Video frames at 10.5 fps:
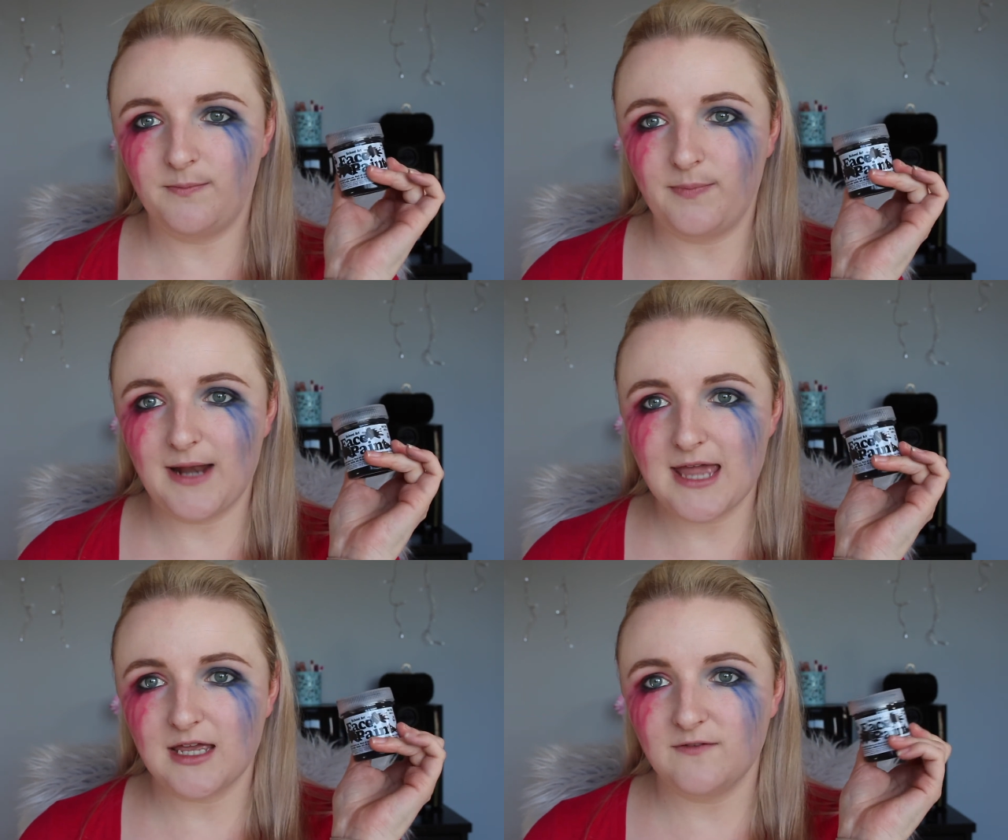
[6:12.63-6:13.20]

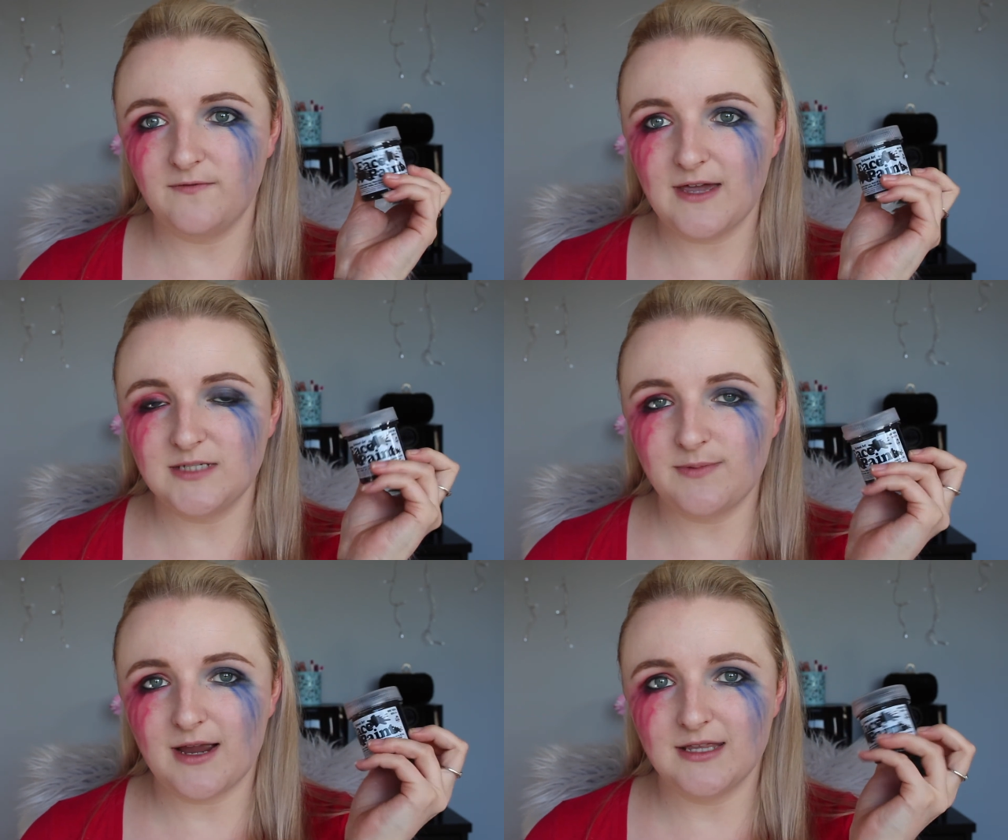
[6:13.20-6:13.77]
black
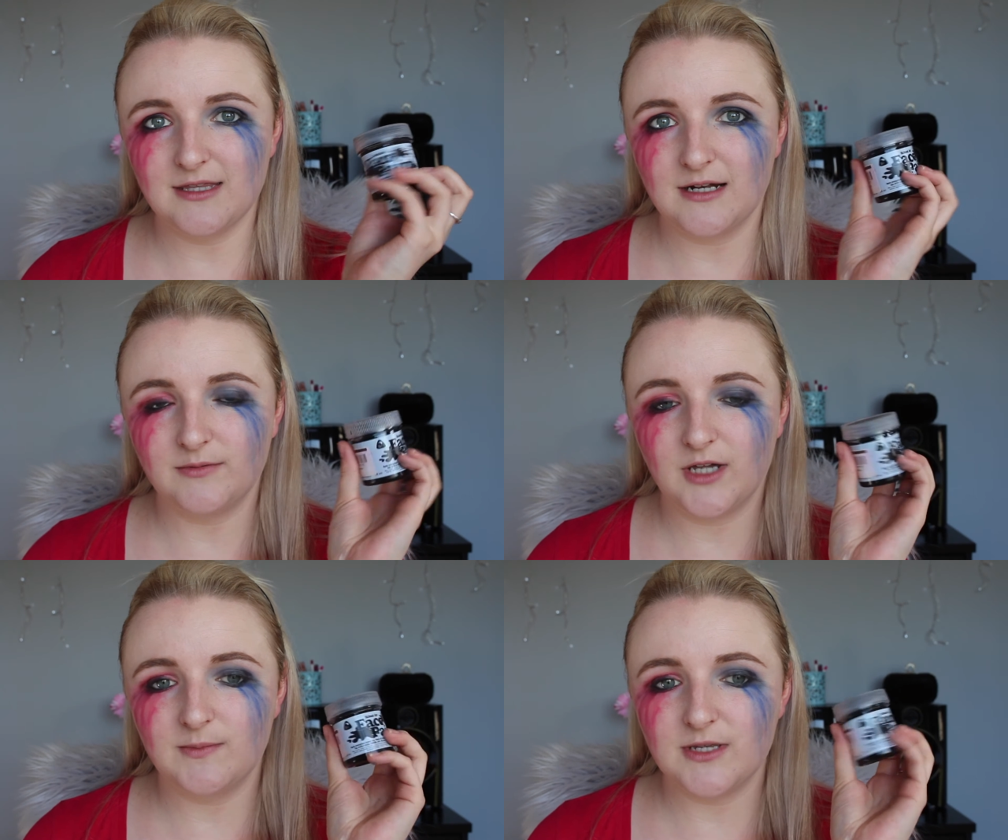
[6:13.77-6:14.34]
face paint that
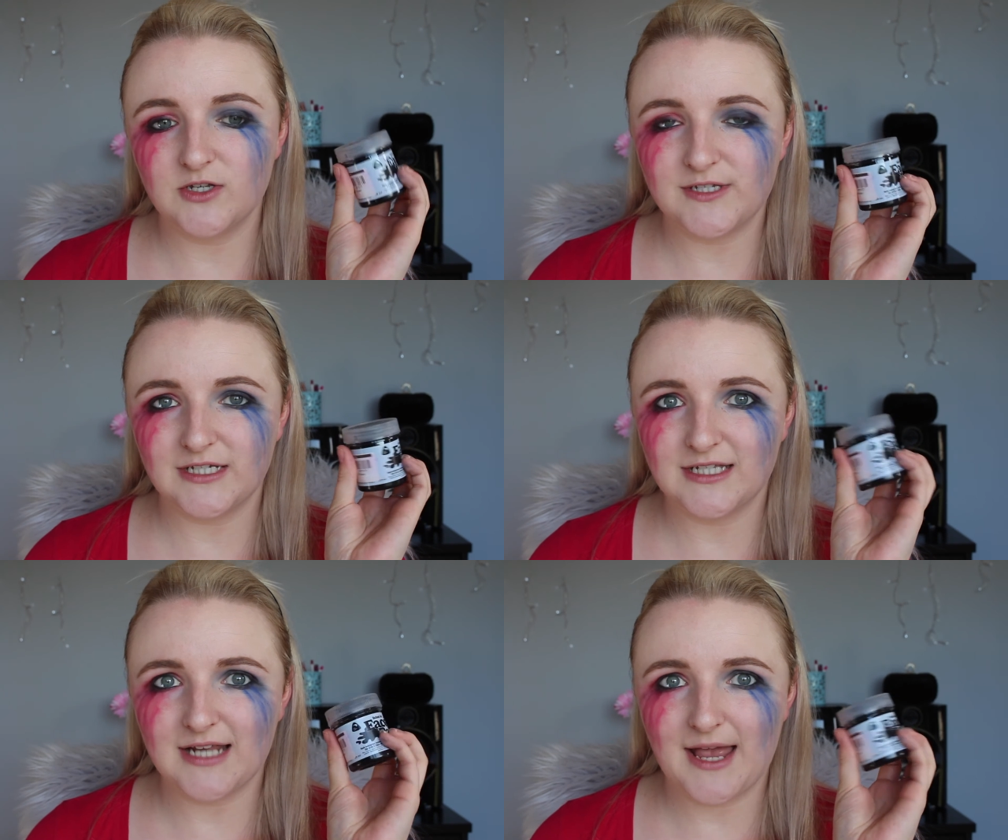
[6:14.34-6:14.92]
I'm going to be
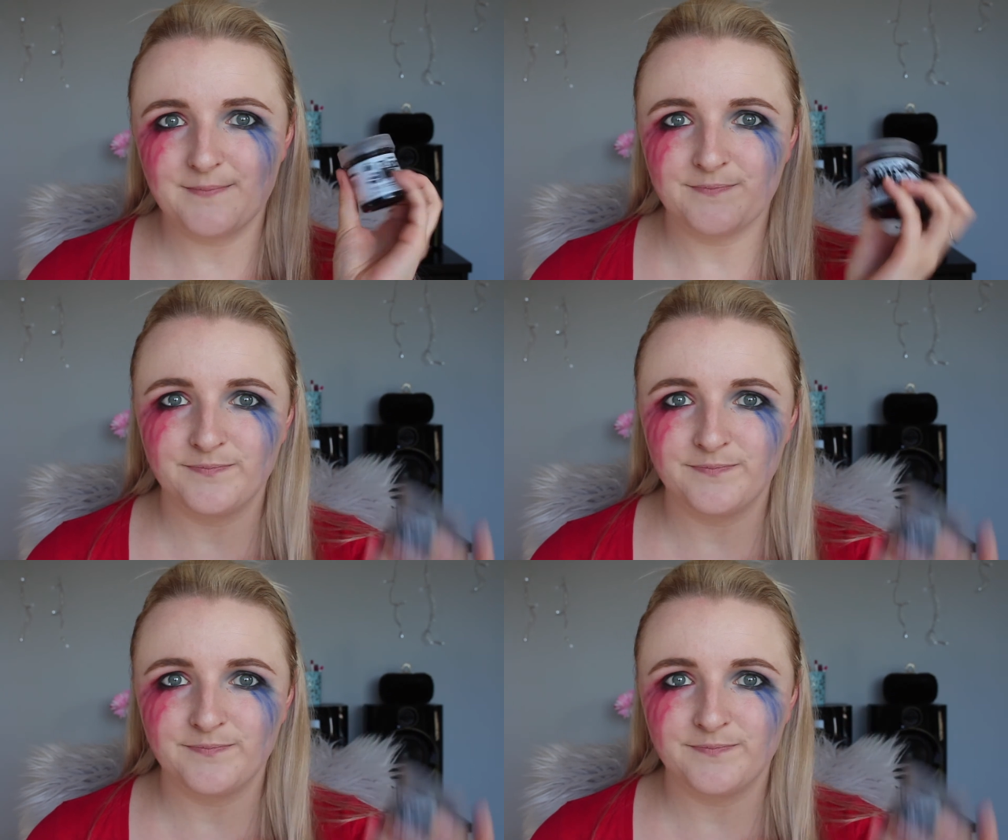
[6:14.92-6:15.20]
using today.